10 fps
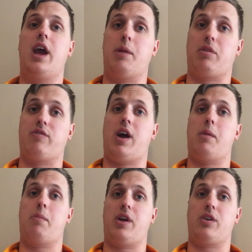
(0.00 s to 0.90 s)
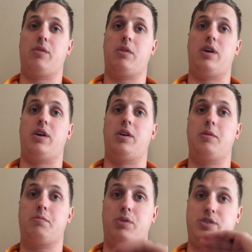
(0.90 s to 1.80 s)
and provide better
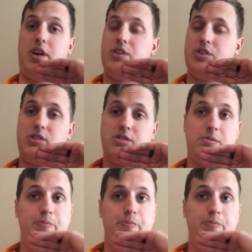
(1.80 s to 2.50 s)
percentages.